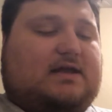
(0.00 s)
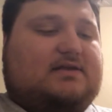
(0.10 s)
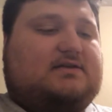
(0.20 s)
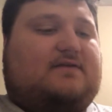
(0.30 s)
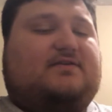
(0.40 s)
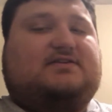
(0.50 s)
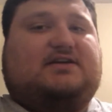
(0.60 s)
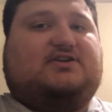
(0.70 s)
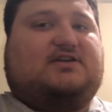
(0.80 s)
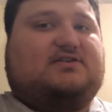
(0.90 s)
yes,
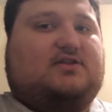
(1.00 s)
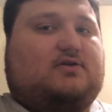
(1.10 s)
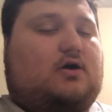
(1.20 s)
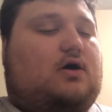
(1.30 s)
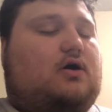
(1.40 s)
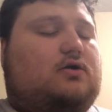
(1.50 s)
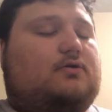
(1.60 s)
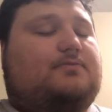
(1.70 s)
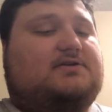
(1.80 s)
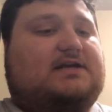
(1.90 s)
obviously she doesn't look
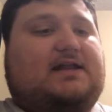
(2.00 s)
100%